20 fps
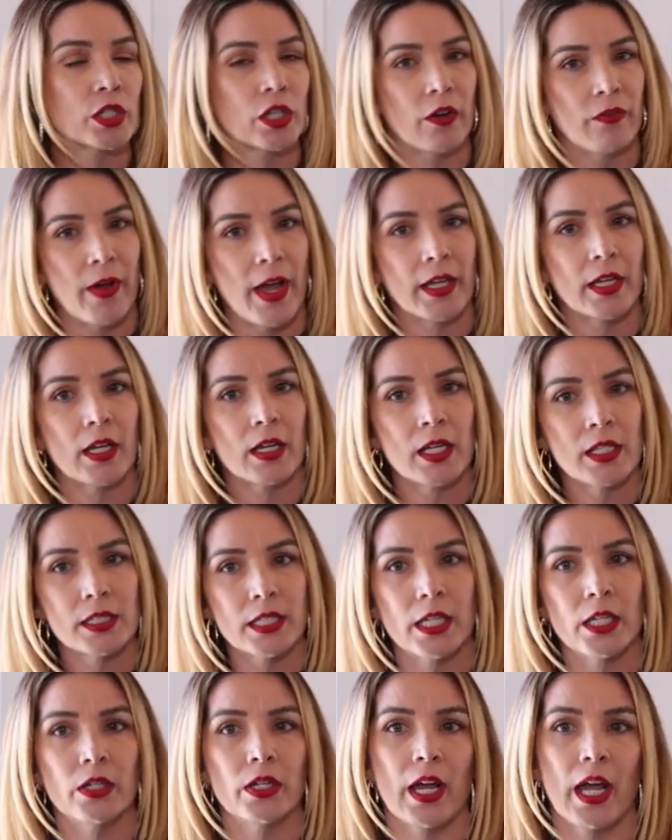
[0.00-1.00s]
So if I could
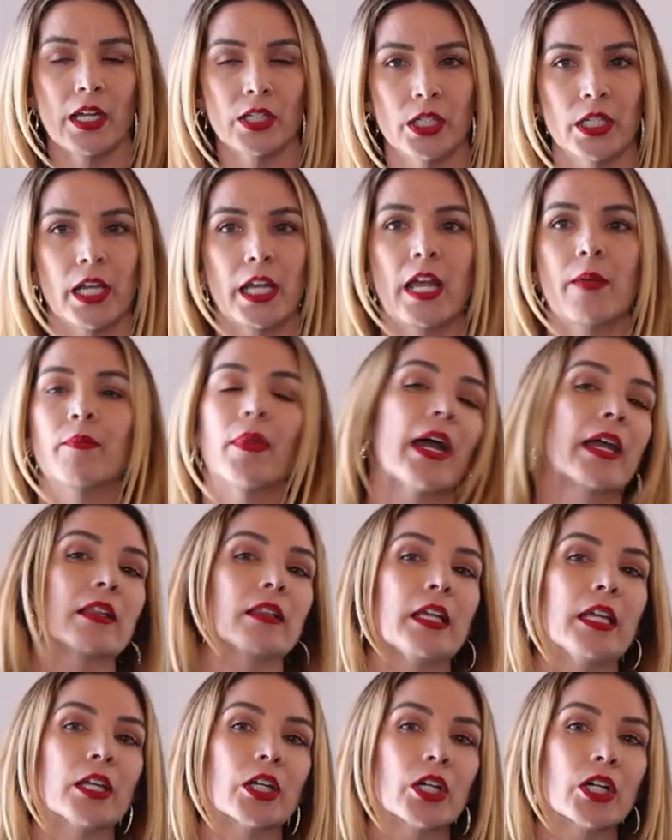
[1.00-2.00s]
continue to educate
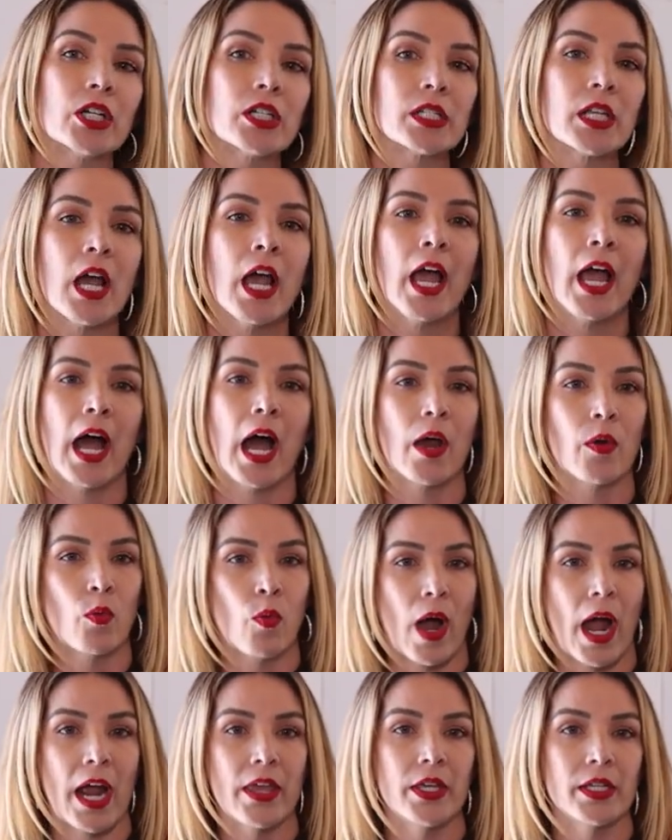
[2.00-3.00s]
my leaders
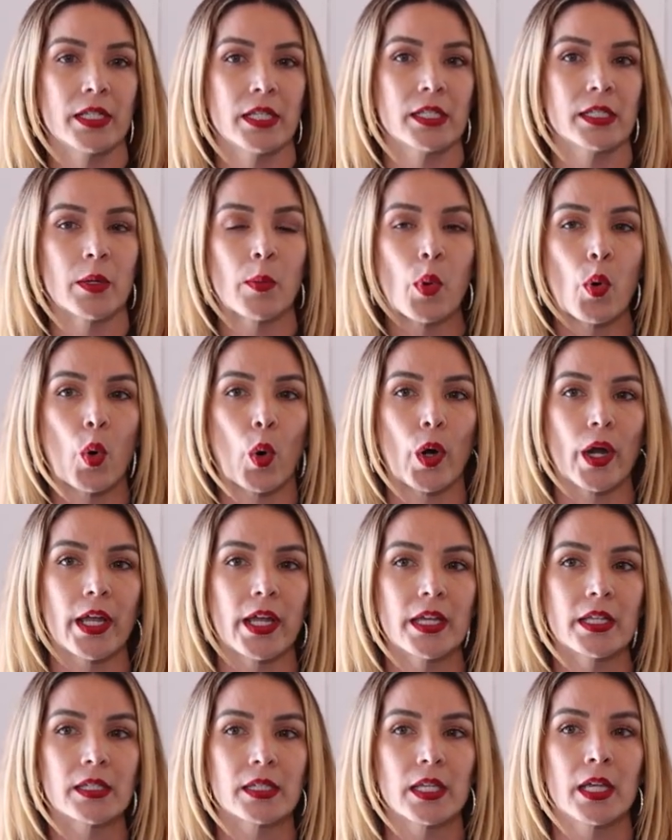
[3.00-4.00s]
on why this is
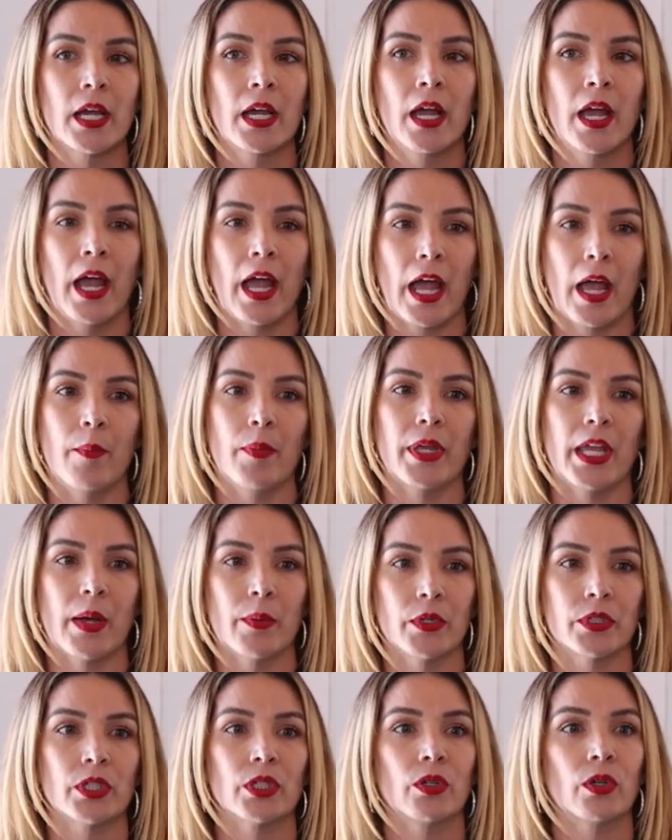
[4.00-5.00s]
important and be
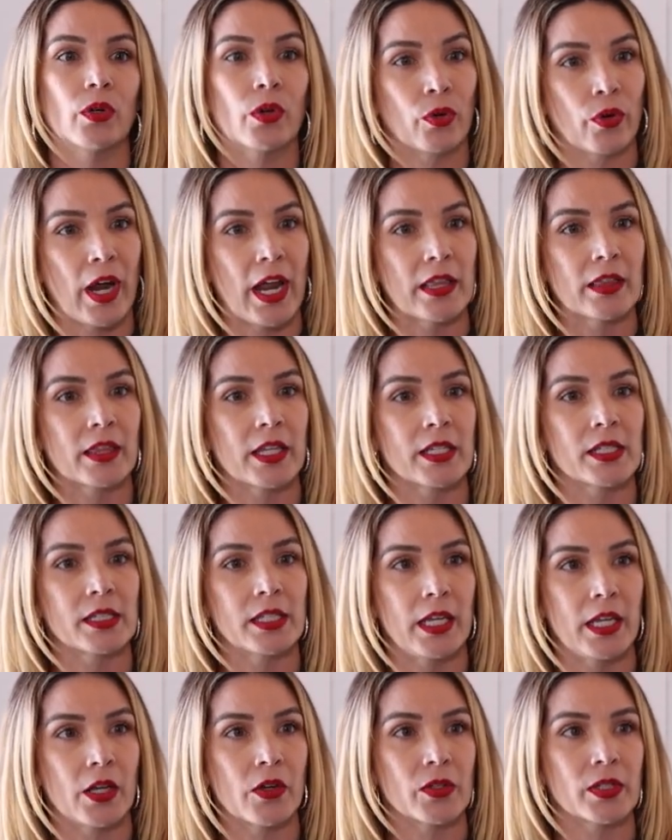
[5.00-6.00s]
able to create this
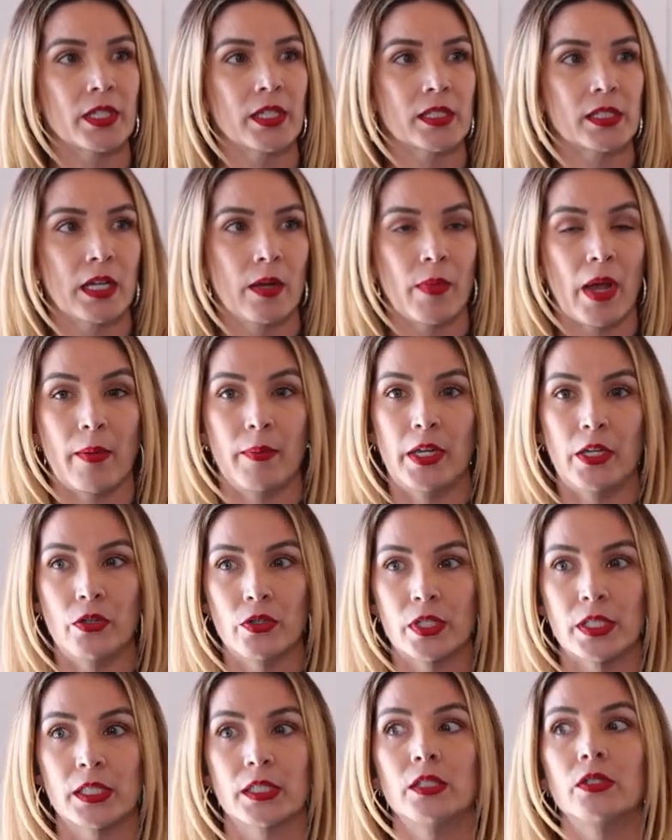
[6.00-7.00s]
ecosystem, I mean,
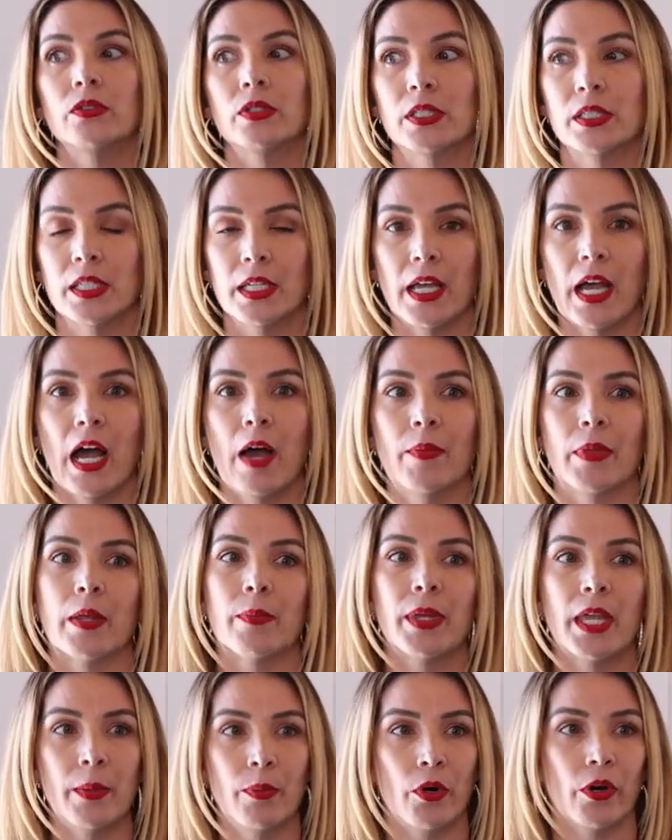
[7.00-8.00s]
you, you see how
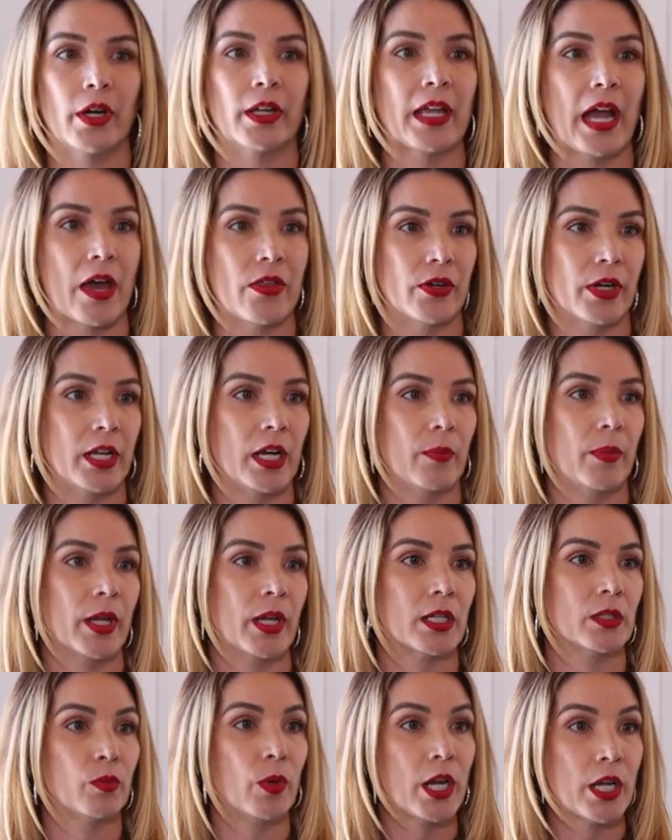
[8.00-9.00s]
many people are gathered here
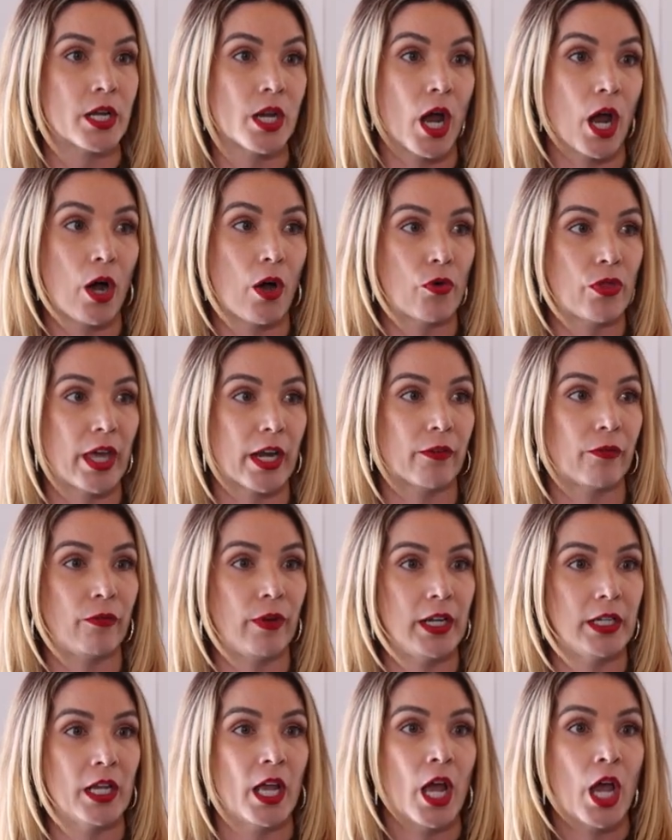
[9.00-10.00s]
because we know that
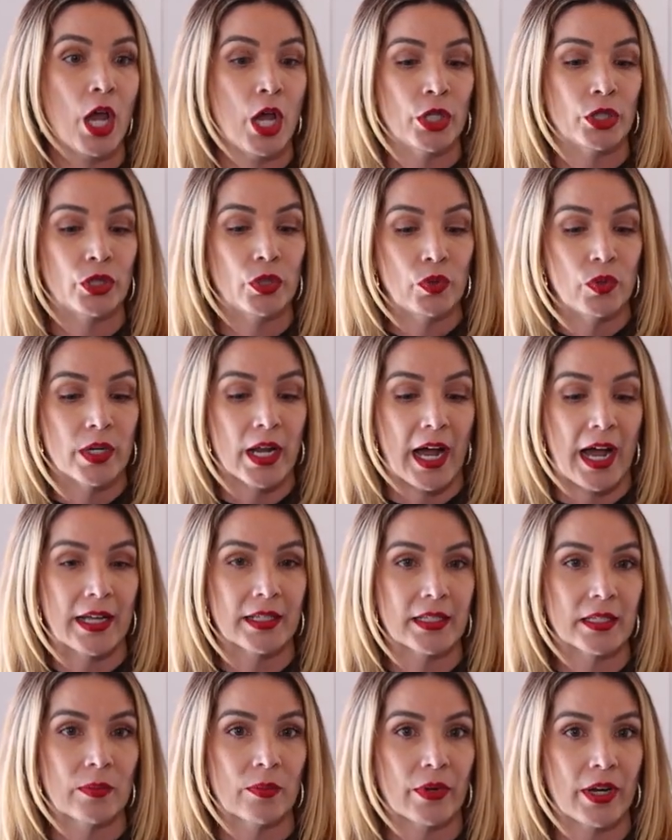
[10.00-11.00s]
if we do
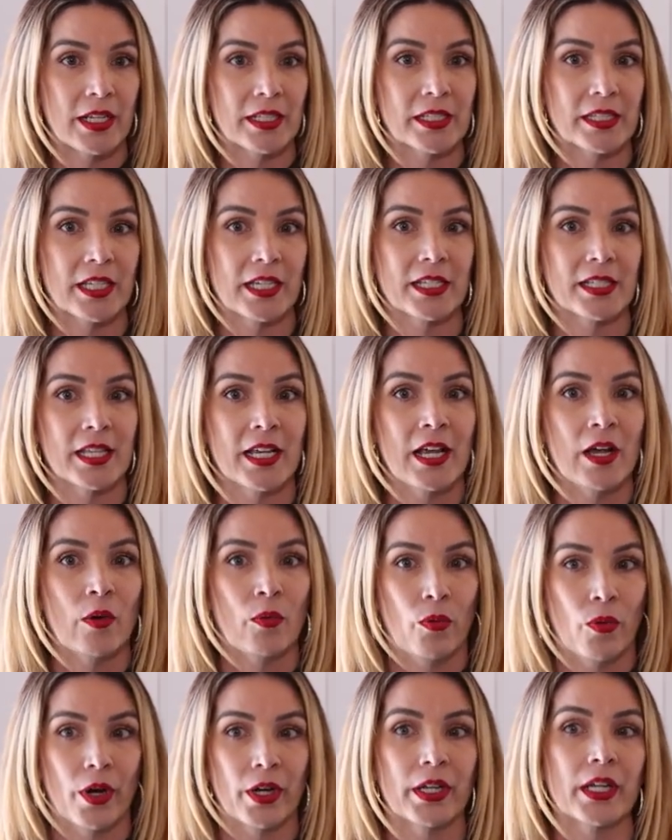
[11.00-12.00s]
not embrace this,
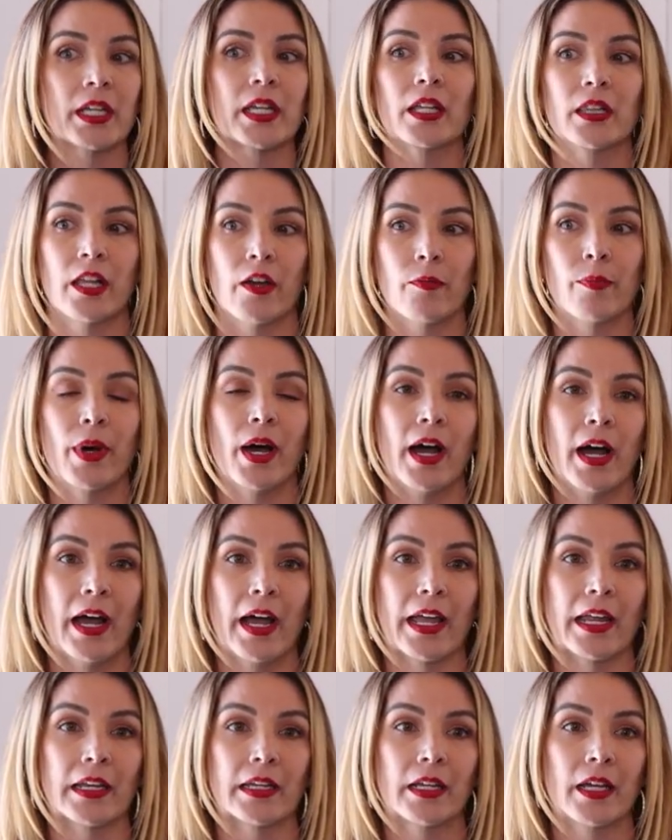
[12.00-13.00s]
we're gonna get left
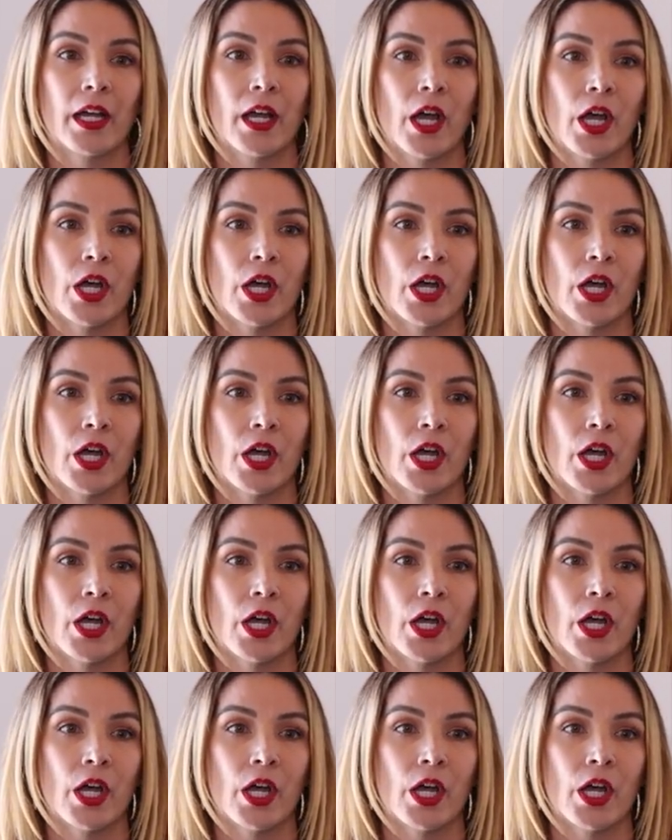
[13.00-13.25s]
behind.